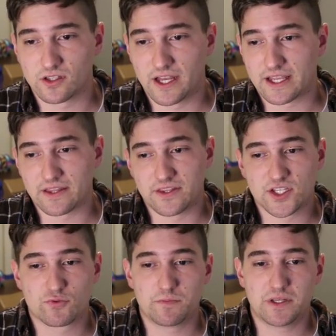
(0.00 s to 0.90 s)
Like,
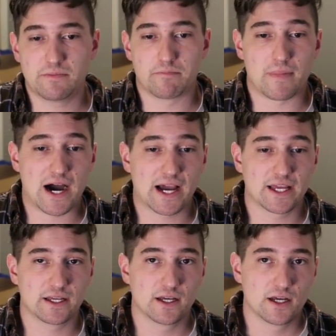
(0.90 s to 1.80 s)
this would be
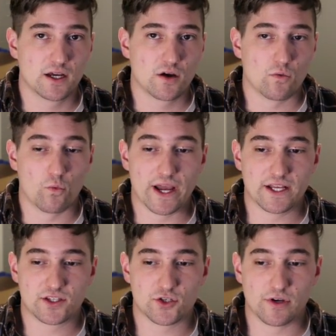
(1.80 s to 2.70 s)
my
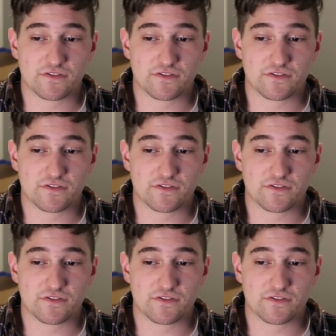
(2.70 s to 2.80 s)
way to,